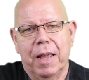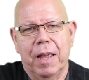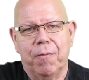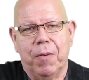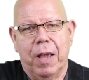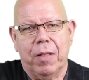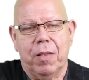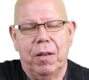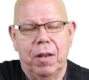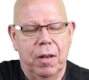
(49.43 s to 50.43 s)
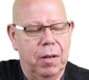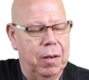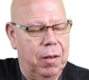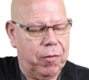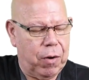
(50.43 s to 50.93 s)
If you had the
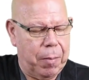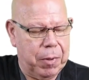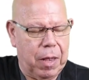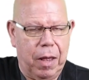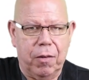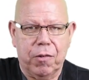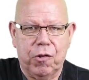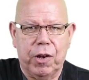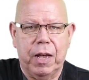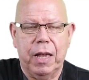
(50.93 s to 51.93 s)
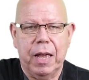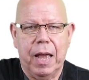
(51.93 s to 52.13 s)
little Scrabble tiles G,